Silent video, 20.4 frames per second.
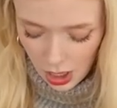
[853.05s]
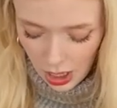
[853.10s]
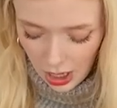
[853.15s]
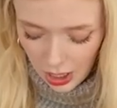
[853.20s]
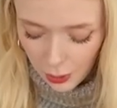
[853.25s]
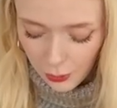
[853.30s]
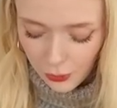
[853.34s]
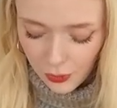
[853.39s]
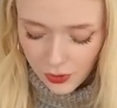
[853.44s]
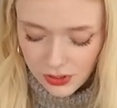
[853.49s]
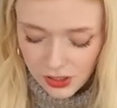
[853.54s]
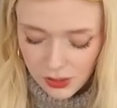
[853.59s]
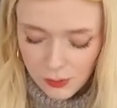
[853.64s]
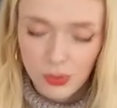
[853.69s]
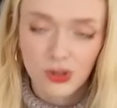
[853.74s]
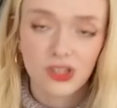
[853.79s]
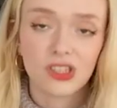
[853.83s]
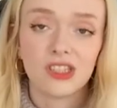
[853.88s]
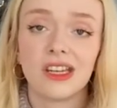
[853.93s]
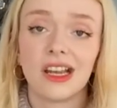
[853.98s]
I also
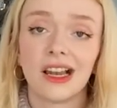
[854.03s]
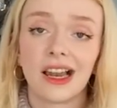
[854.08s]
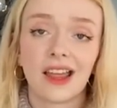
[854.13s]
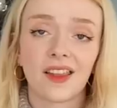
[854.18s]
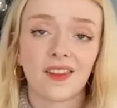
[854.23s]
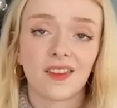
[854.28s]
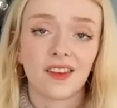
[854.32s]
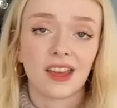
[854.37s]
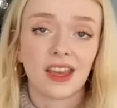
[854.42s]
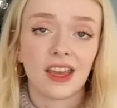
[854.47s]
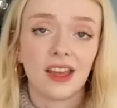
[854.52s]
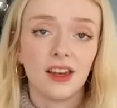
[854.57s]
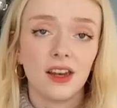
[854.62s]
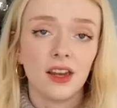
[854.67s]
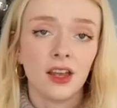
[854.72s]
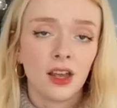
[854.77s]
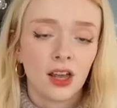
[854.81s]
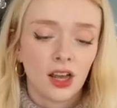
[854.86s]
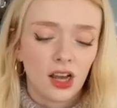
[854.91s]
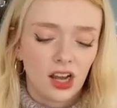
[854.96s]
didn't put any elastic
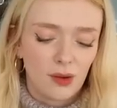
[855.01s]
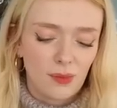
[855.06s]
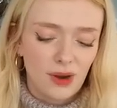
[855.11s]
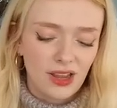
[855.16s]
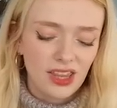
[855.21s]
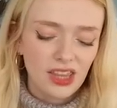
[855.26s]
in. I